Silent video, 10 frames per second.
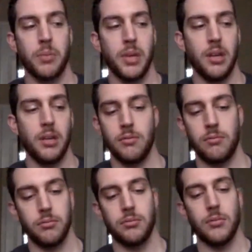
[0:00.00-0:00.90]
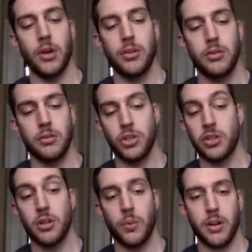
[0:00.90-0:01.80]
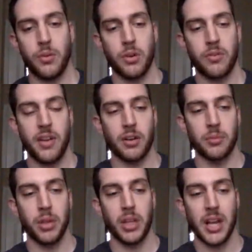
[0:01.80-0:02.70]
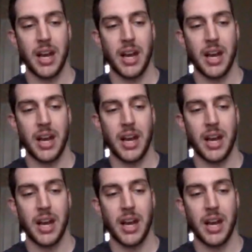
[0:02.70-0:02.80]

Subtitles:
to be just underweight or you want to fade her completely?